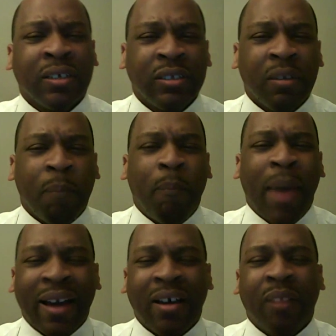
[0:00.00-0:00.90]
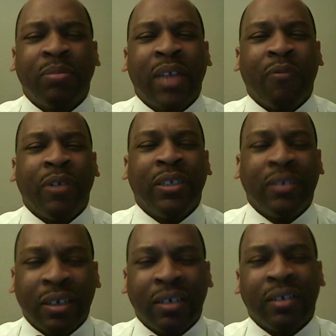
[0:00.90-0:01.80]
to back up that
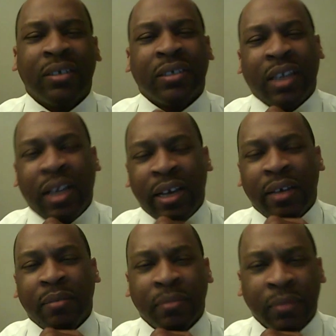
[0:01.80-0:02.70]
ridiculous claim.